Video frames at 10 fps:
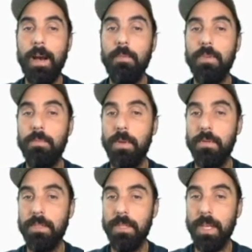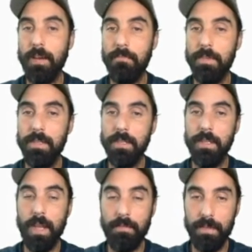which builds in
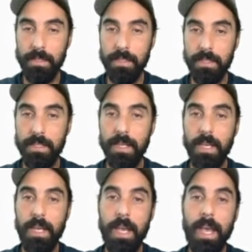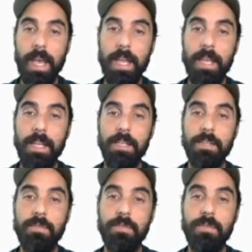governance and
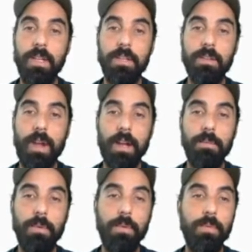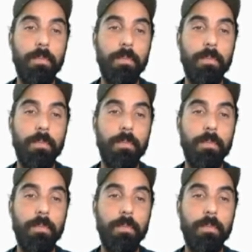interactable